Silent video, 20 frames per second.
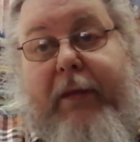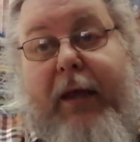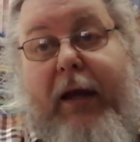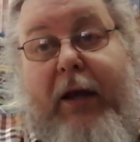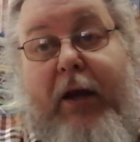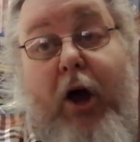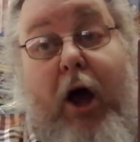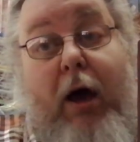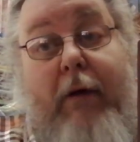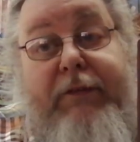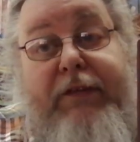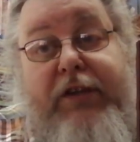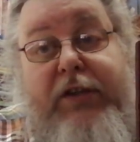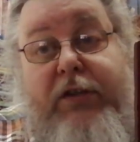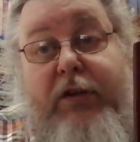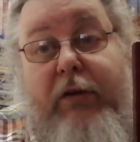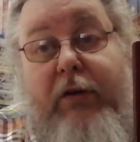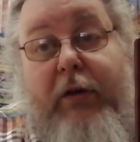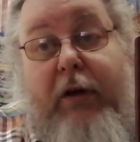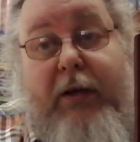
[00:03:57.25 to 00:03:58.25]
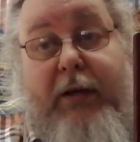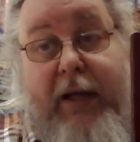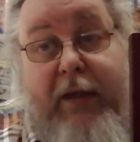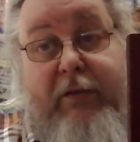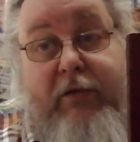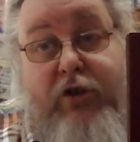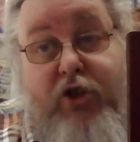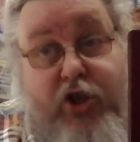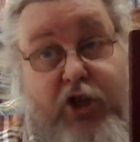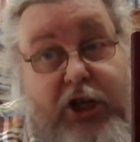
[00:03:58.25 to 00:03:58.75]
an officer on
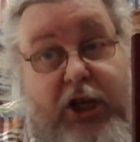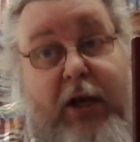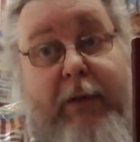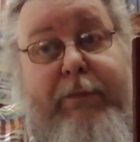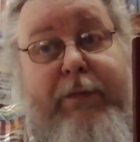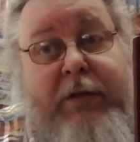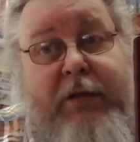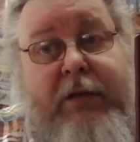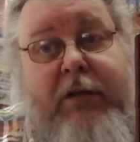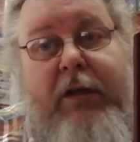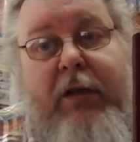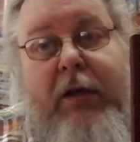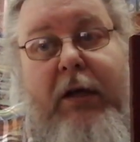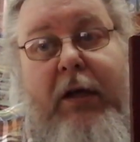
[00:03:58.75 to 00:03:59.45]
other ships